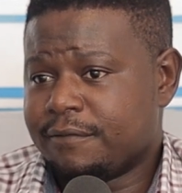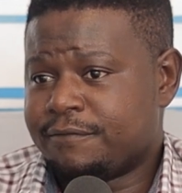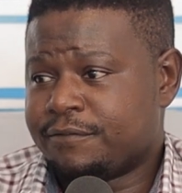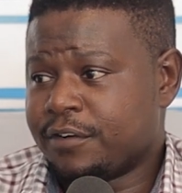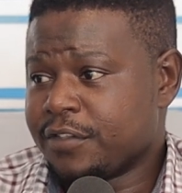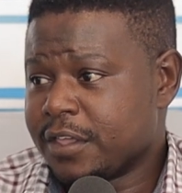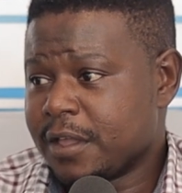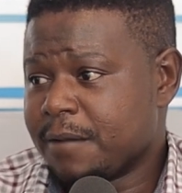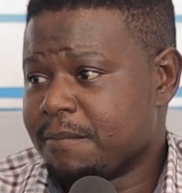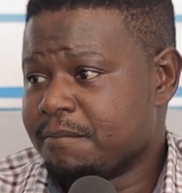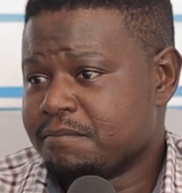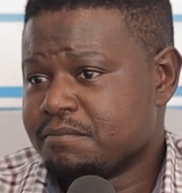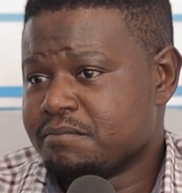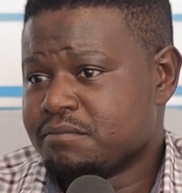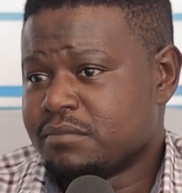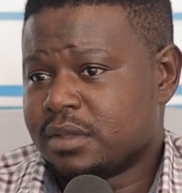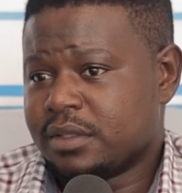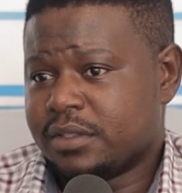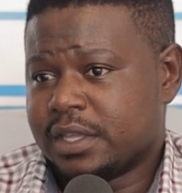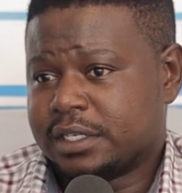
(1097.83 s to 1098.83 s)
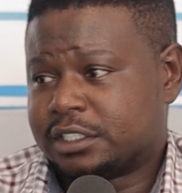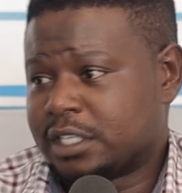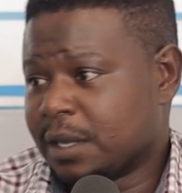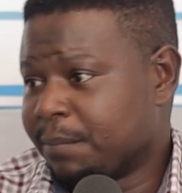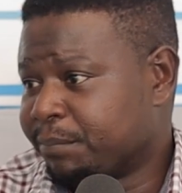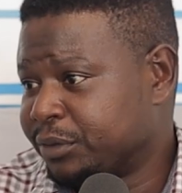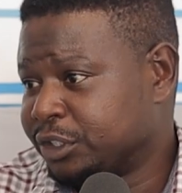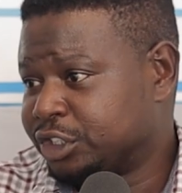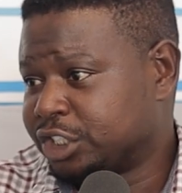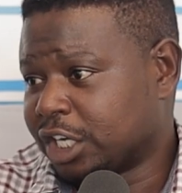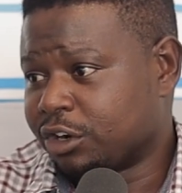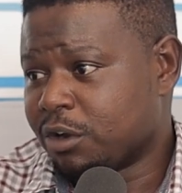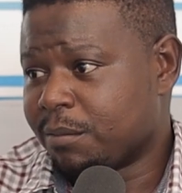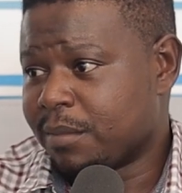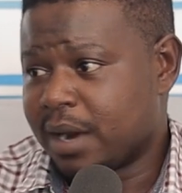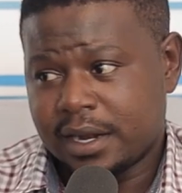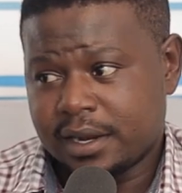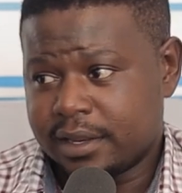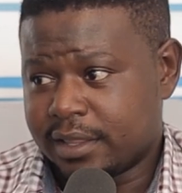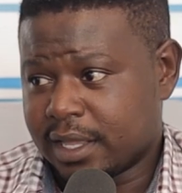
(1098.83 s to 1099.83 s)
for them, the temperature
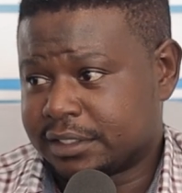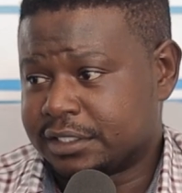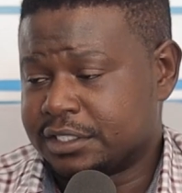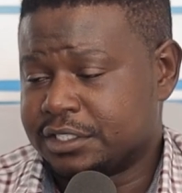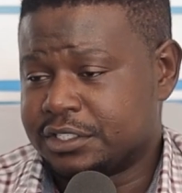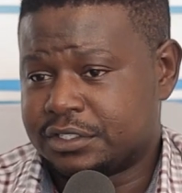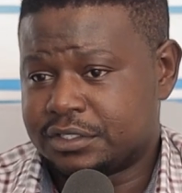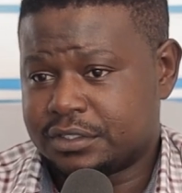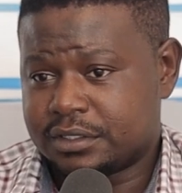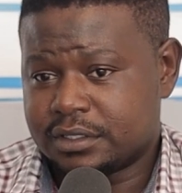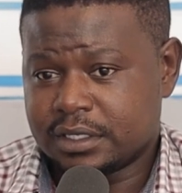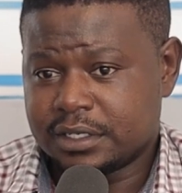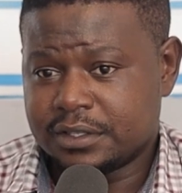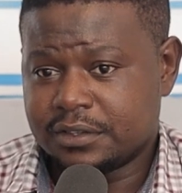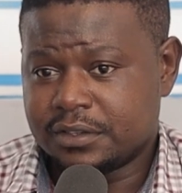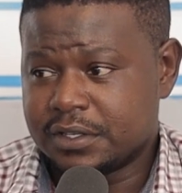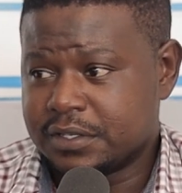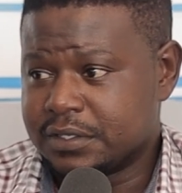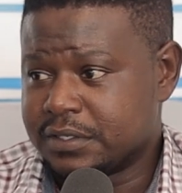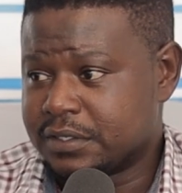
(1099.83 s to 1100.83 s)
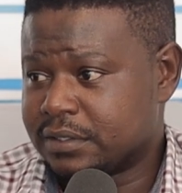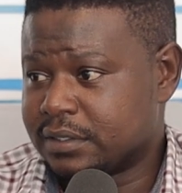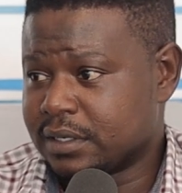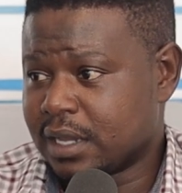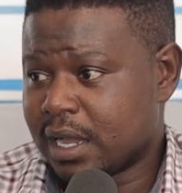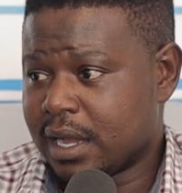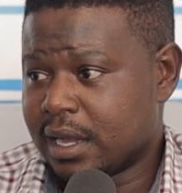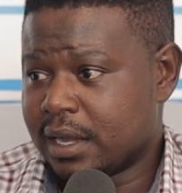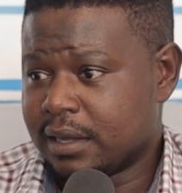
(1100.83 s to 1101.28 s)
normally that is in these